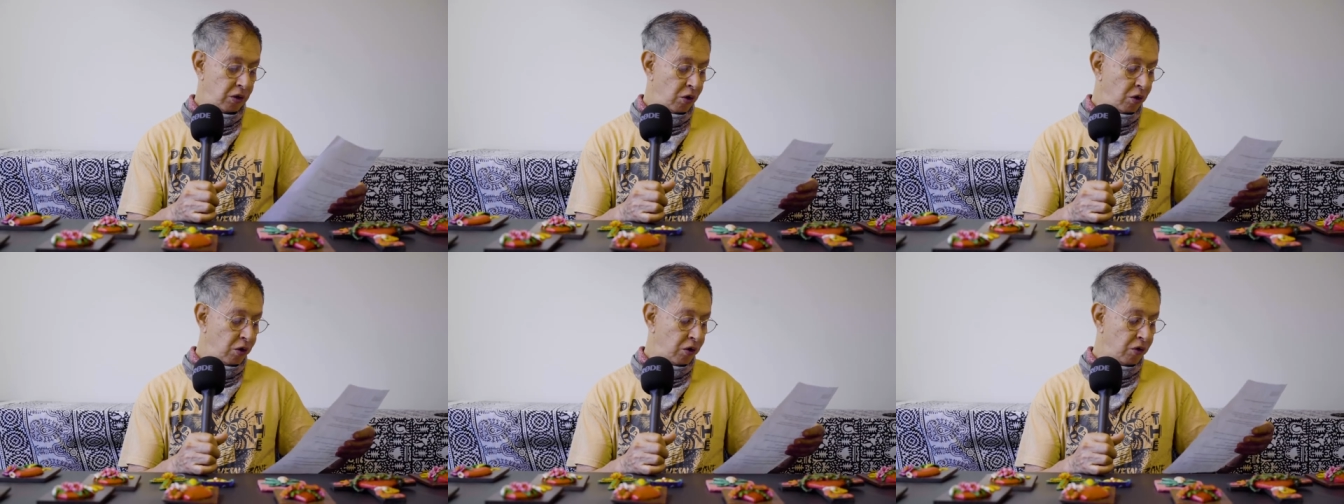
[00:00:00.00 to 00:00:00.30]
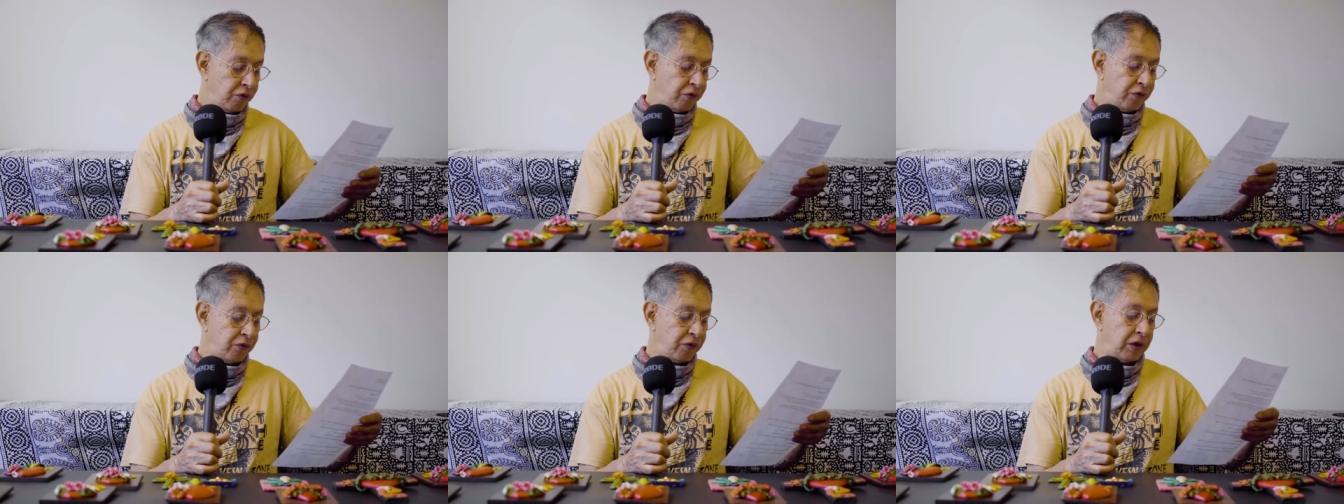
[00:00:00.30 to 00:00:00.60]

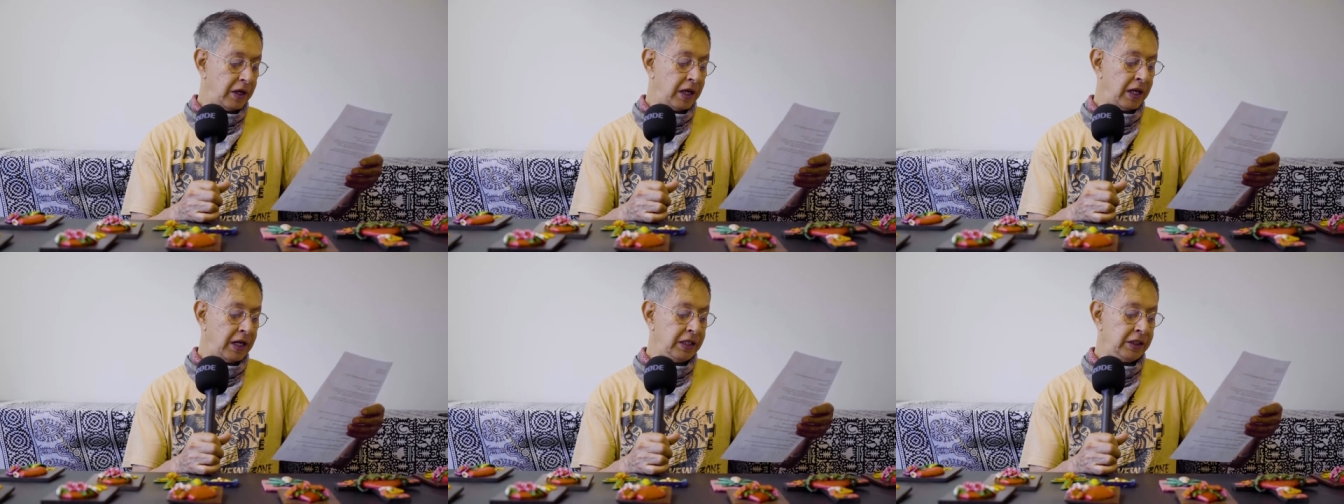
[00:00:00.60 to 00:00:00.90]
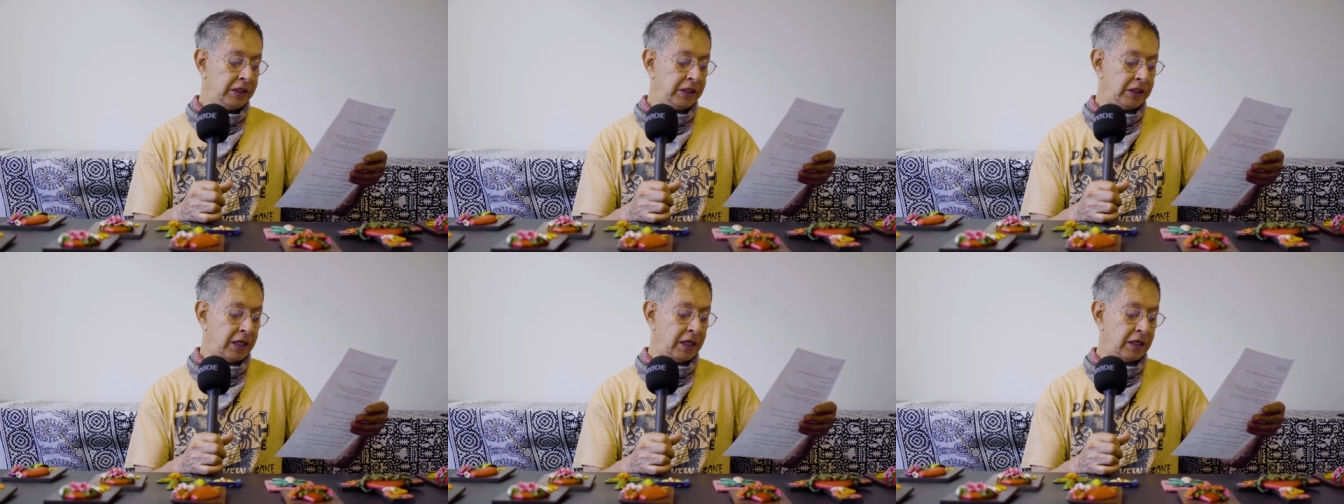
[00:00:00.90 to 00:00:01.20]
of
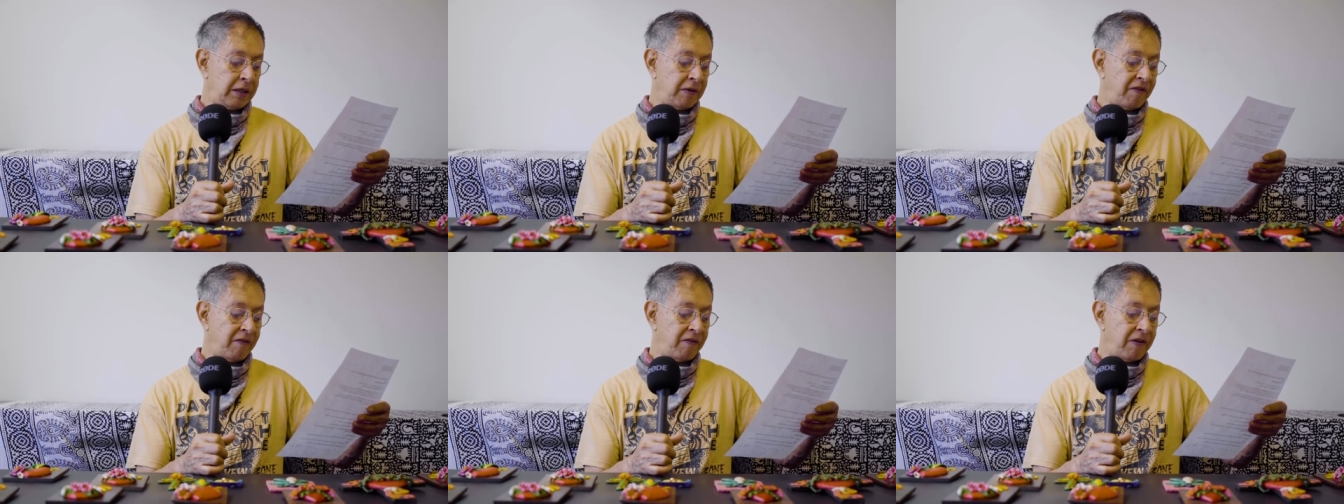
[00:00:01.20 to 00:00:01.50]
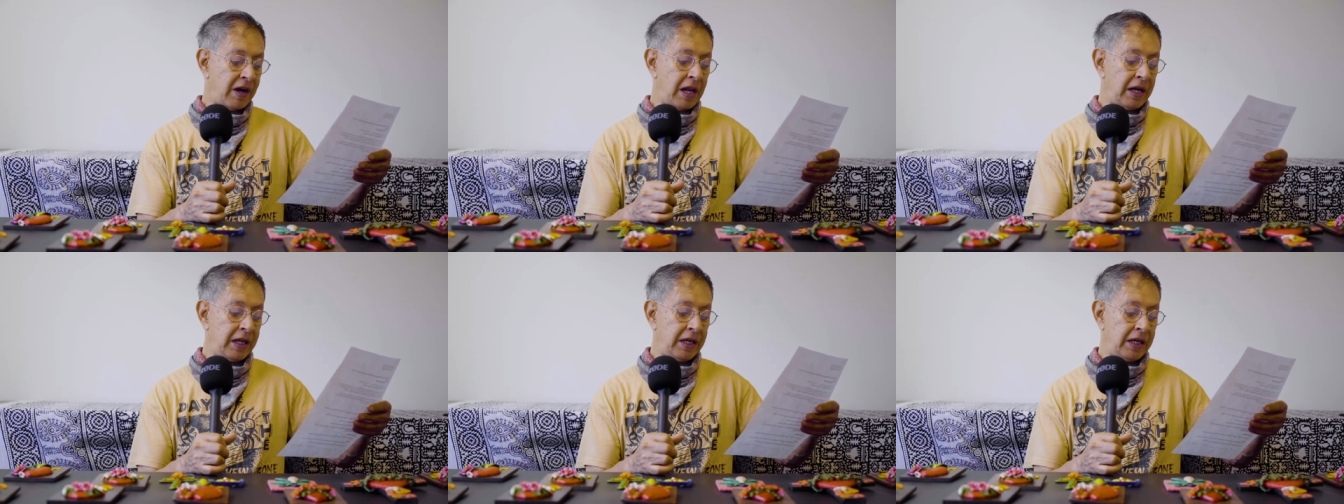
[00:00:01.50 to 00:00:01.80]
Elysian
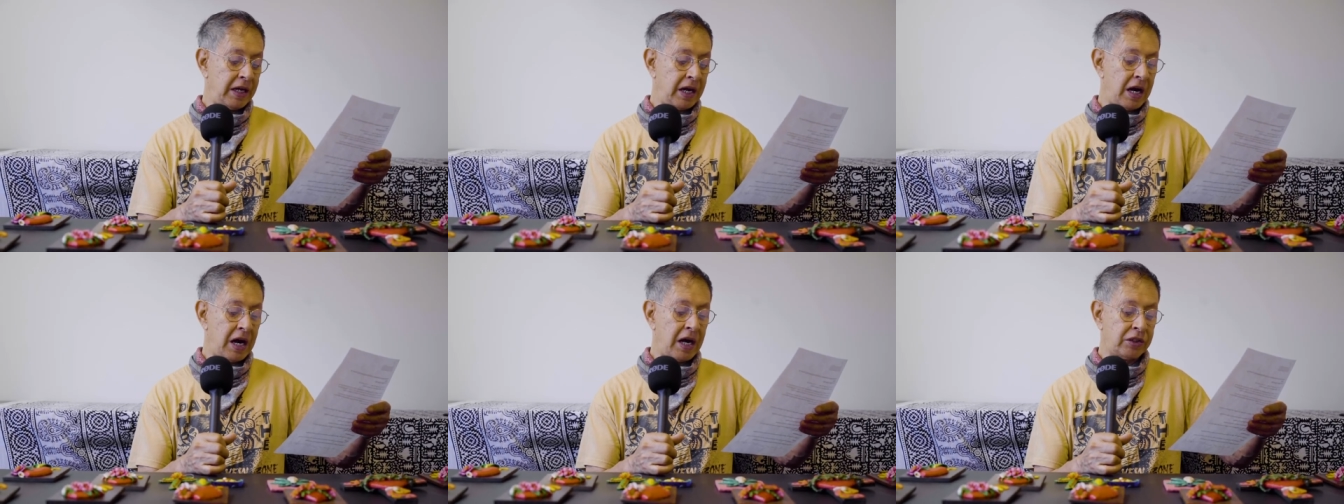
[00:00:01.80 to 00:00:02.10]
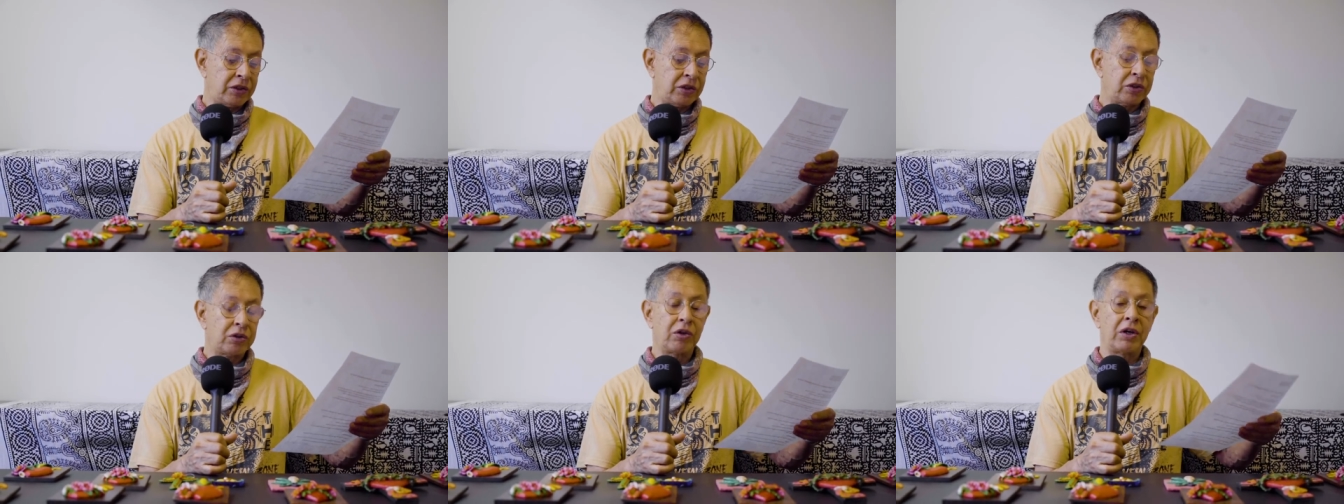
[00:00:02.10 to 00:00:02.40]
Valley
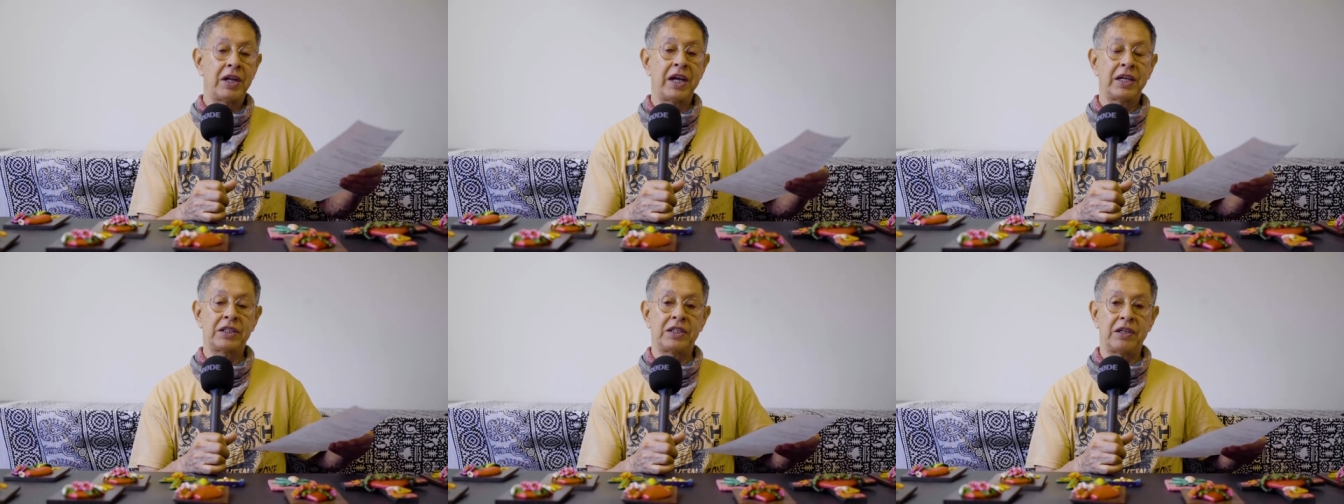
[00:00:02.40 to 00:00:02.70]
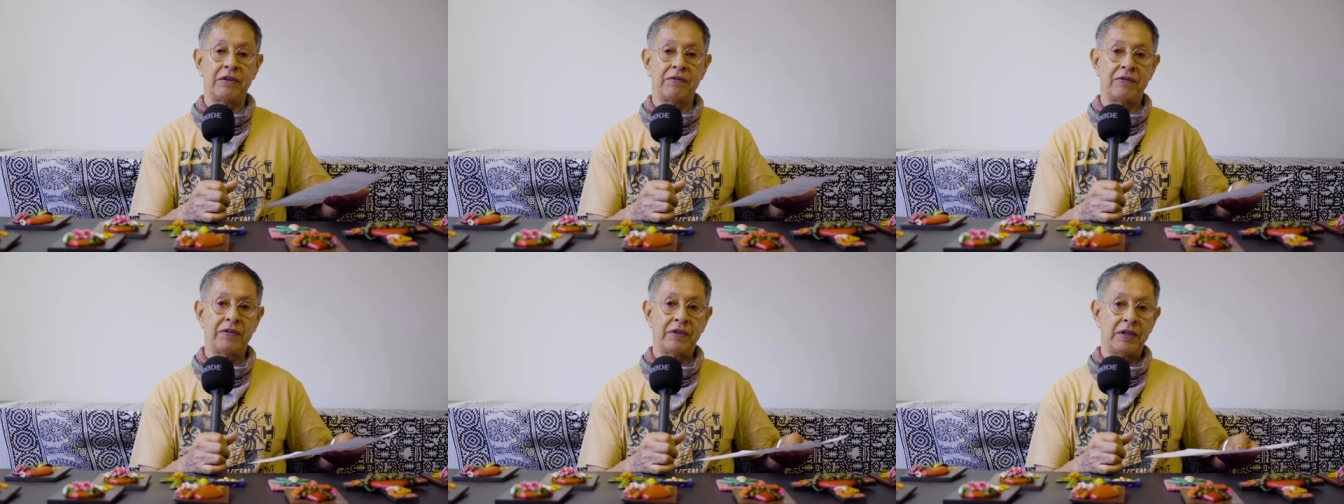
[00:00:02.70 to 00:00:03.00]
Arts
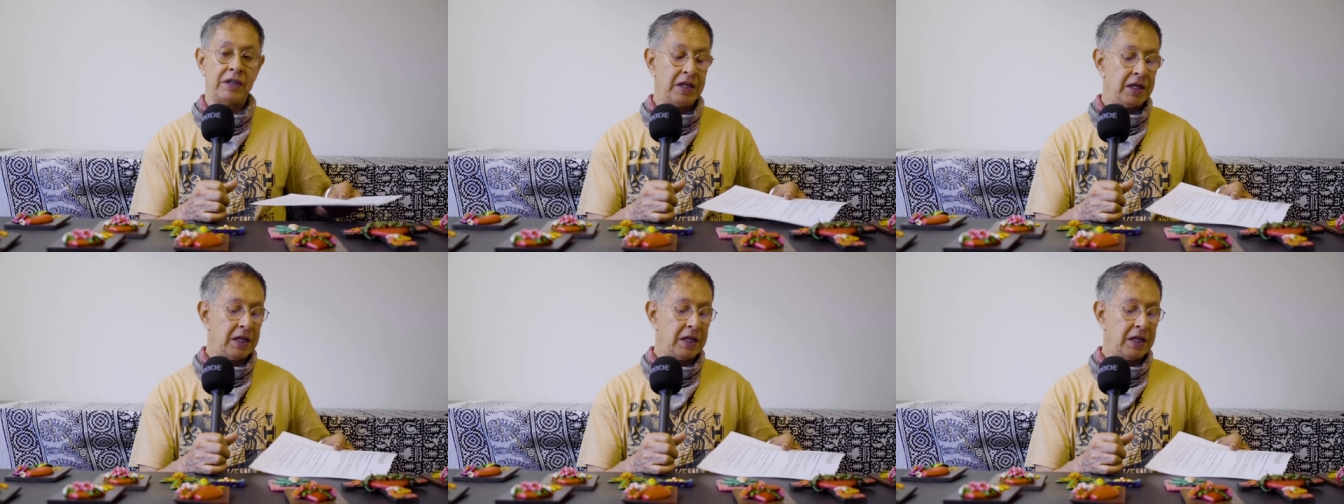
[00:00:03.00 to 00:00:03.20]
Collective,